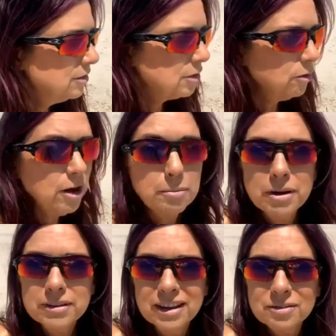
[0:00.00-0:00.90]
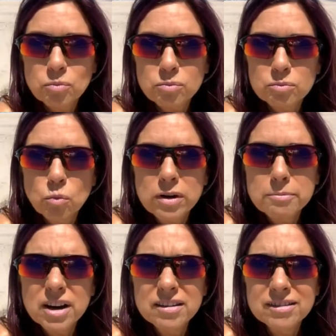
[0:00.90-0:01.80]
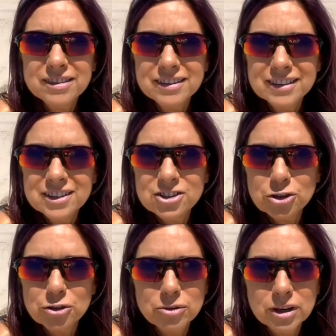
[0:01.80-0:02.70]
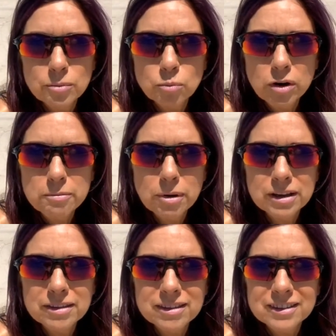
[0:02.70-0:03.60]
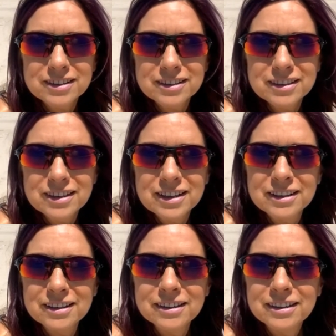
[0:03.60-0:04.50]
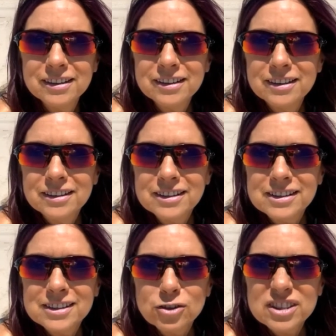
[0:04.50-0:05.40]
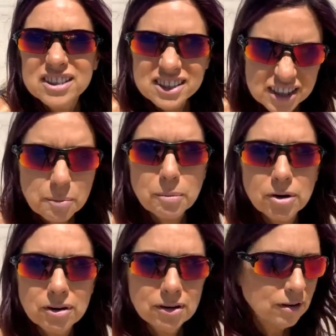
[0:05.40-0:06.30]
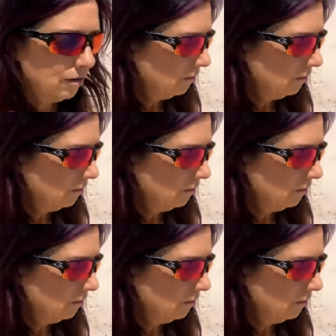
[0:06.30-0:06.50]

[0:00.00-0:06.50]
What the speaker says: So how about that? 1 month in June and 1 month in December.